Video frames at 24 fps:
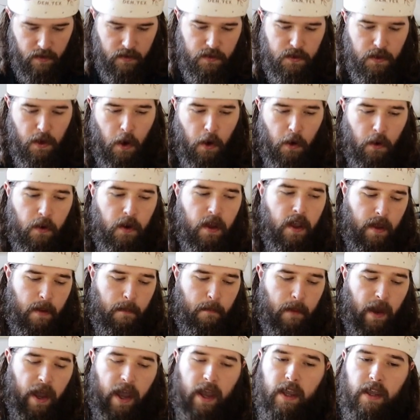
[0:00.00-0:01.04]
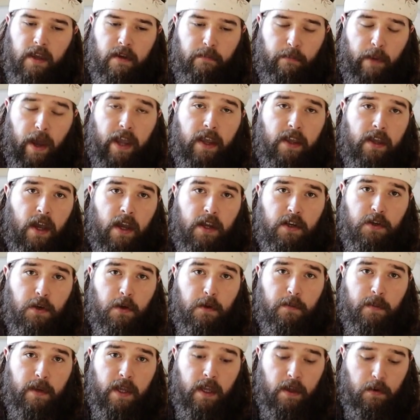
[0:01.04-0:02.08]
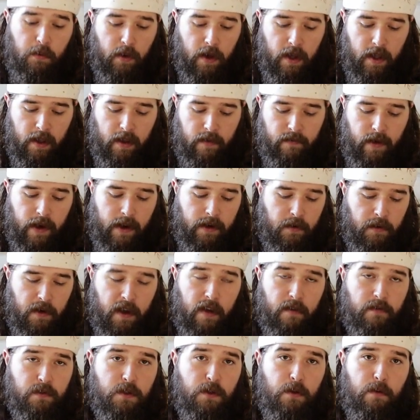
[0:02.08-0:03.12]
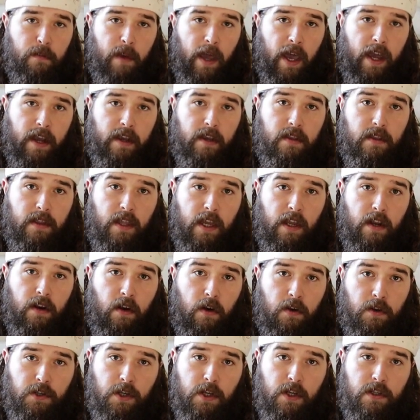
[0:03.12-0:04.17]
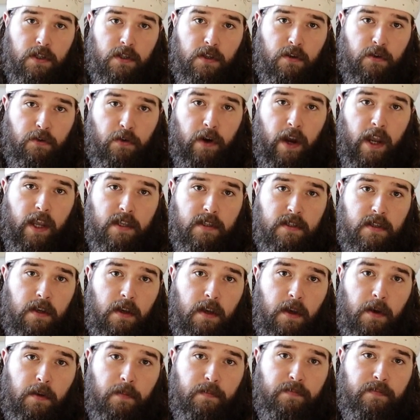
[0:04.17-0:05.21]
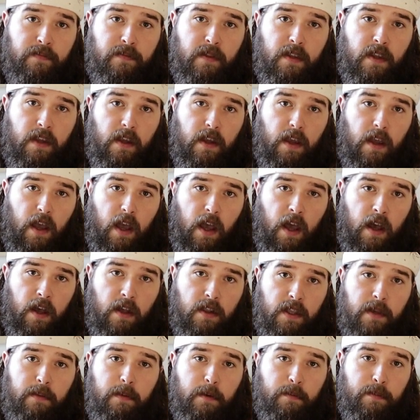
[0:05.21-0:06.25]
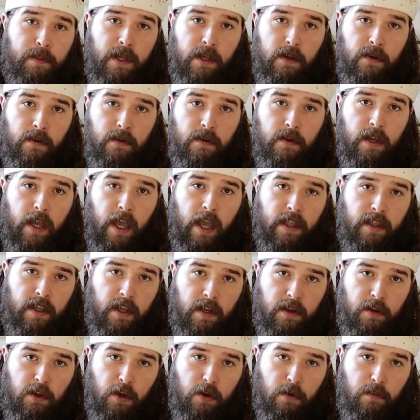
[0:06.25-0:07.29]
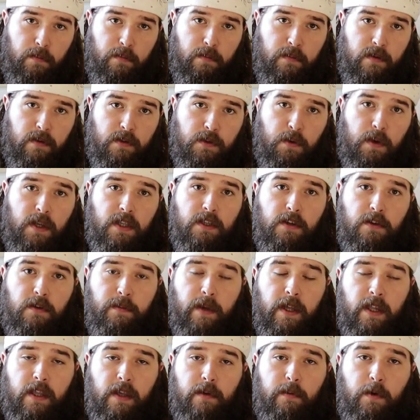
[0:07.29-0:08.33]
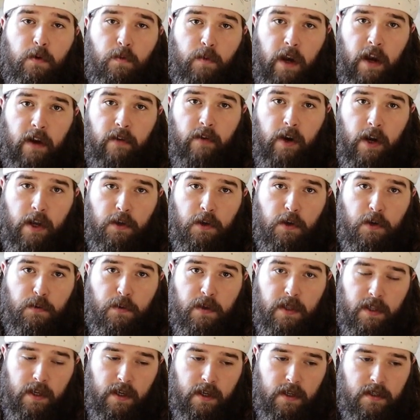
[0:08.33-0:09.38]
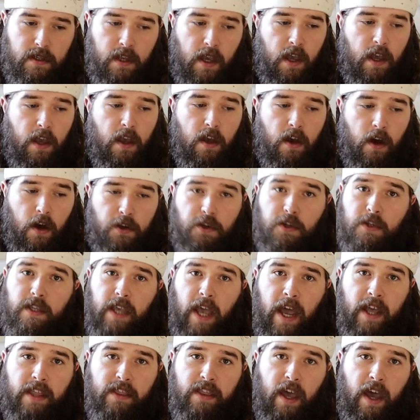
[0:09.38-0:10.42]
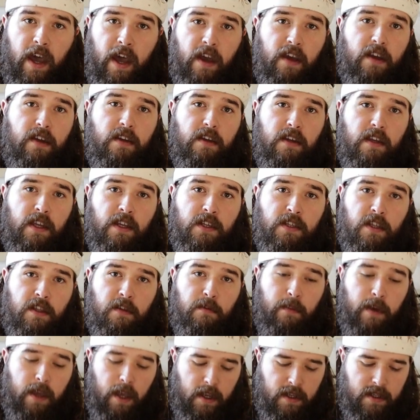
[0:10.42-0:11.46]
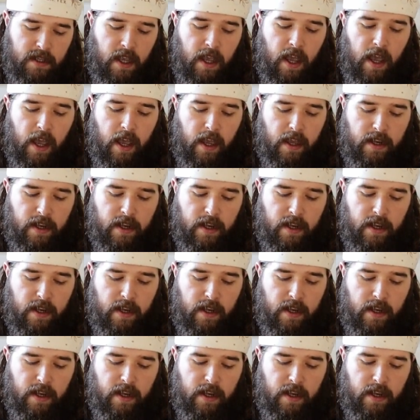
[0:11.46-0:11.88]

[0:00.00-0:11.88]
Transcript: So my gut told me, well, if I don't have sumac, then I'll just grate some lemon peel, and then, you know, squeeze a little bit of lemon whenever I cook with this. I'll just add that into the mix.